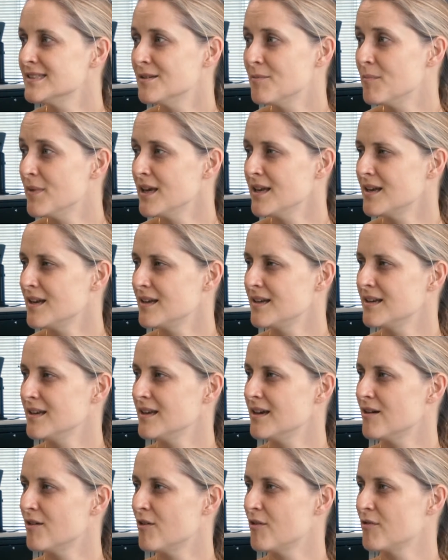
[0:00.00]
the main
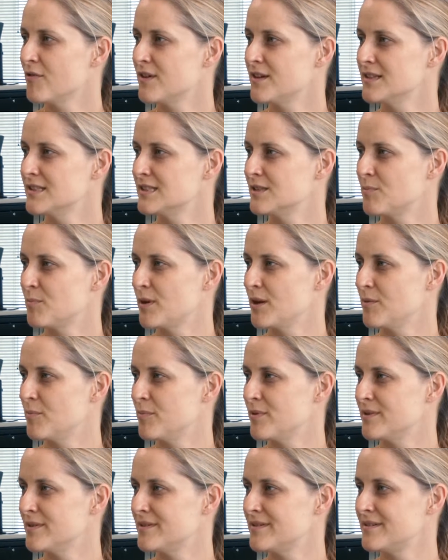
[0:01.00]
idea of this
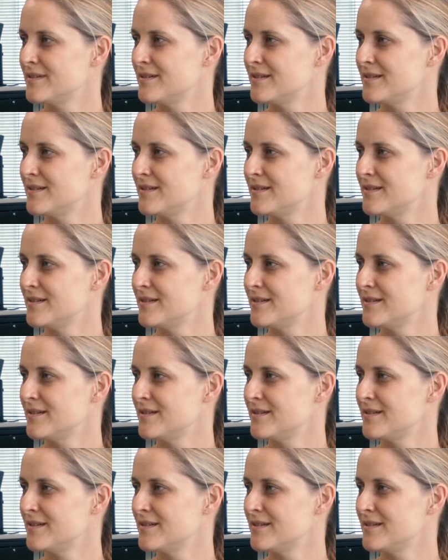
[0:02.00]
paper?